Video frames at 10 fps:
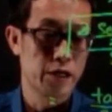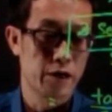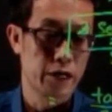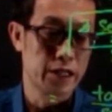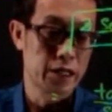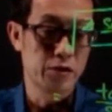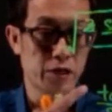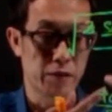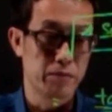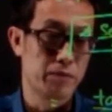All right, then you
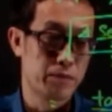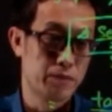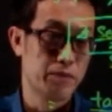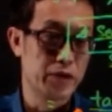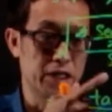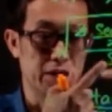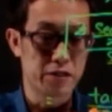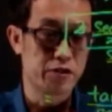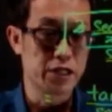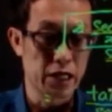can bring the
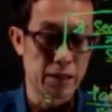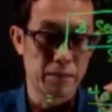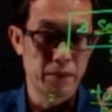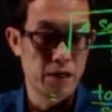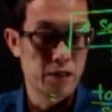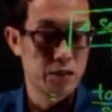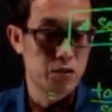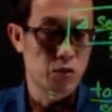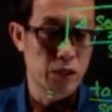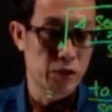3 up. So
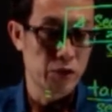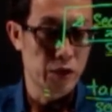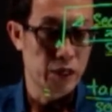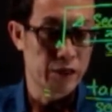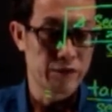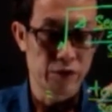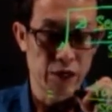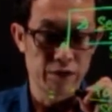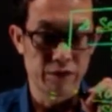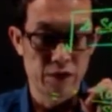what do you have? You
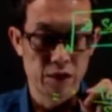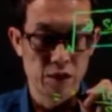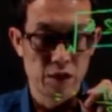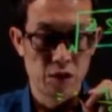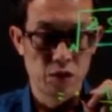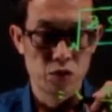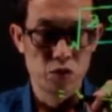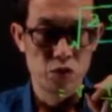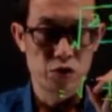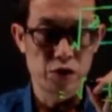have
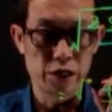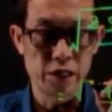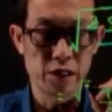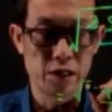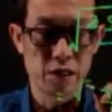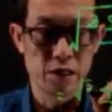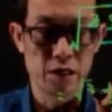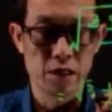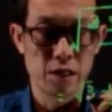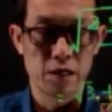root 3
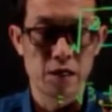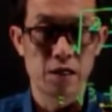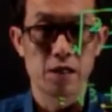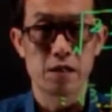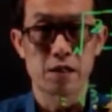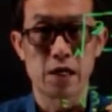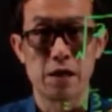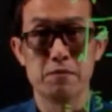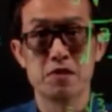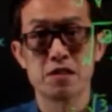
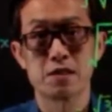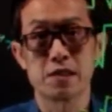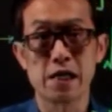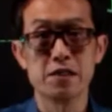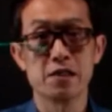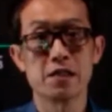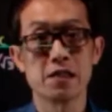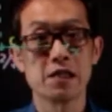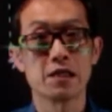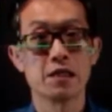times tangent
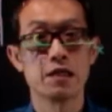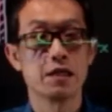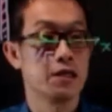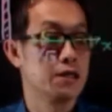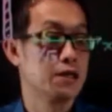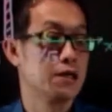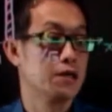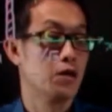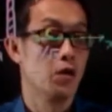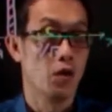theta
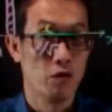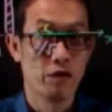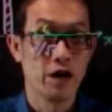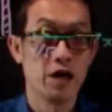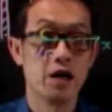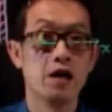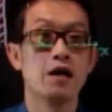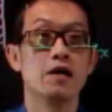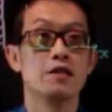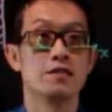over
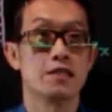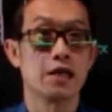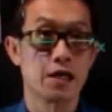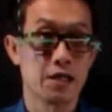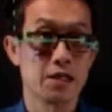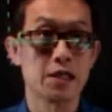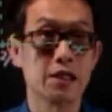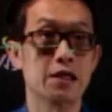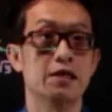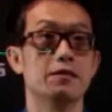secant
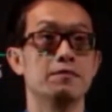theta.